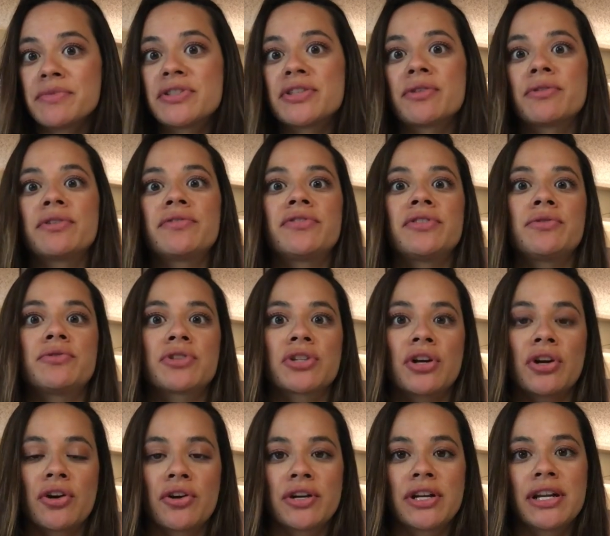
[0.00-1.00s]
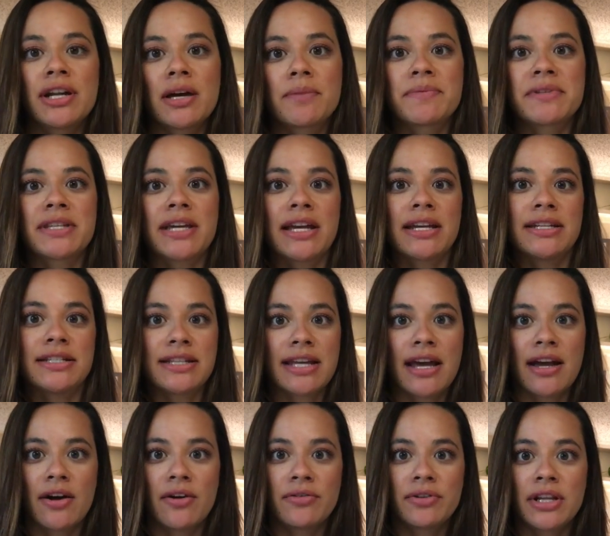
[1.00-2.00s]
So if you turn it upside
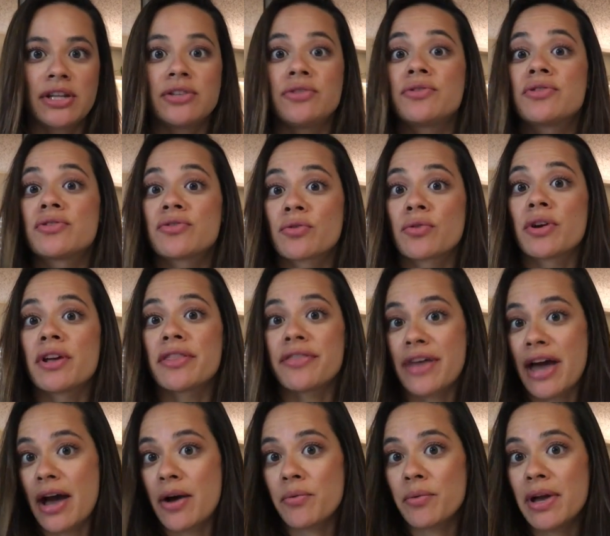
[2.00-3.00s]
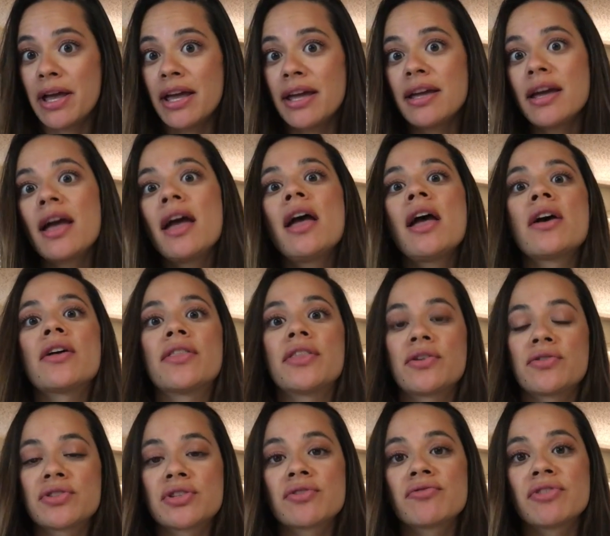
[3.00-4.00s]
down and you store it that way,
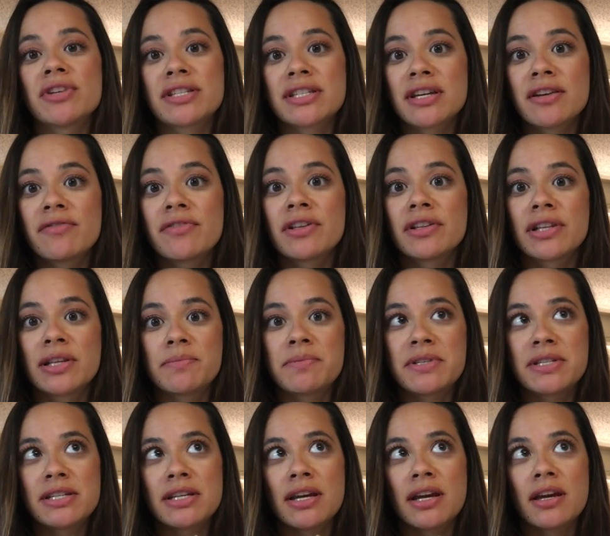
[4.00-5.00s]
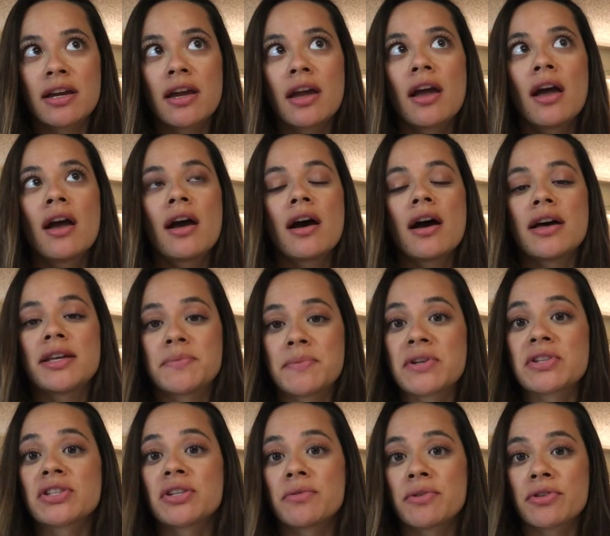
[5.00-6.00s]
there's a risk of the lipstick,
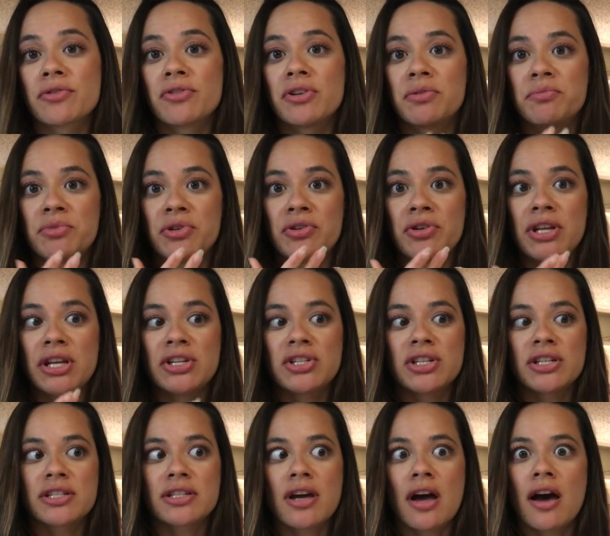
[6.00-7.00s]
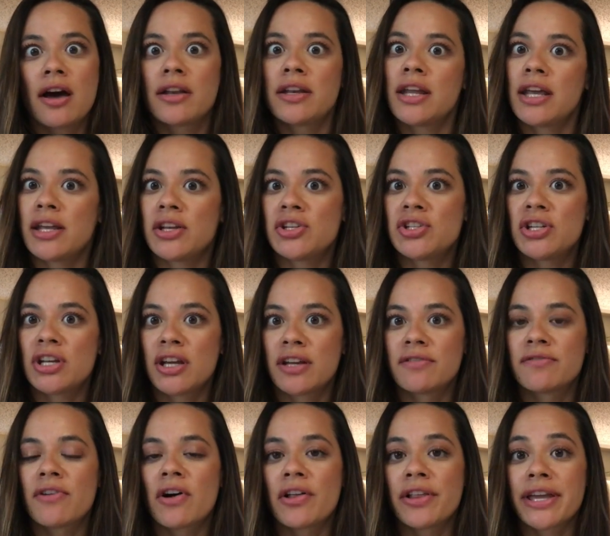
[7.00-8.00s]
especially with Green Beauty, just unhinging
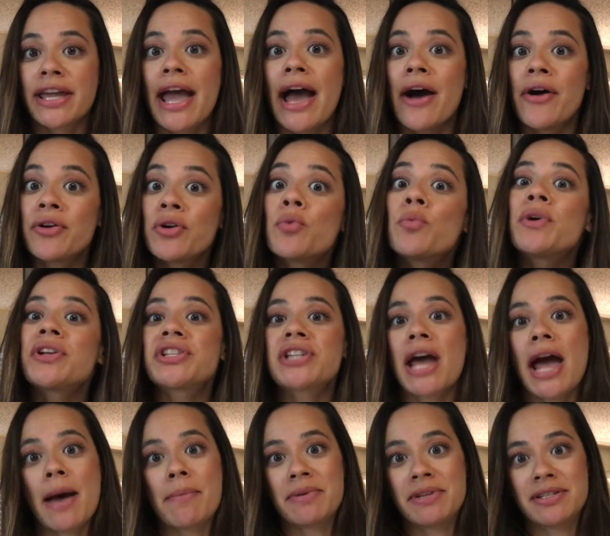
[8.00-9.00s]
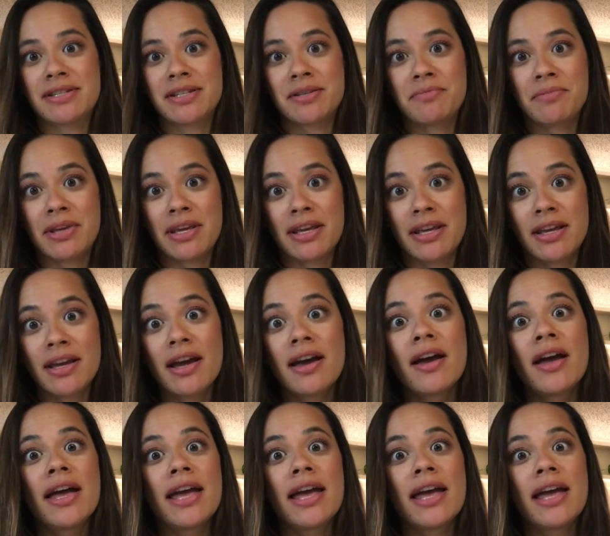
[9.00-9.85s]
and falling out, which happened to me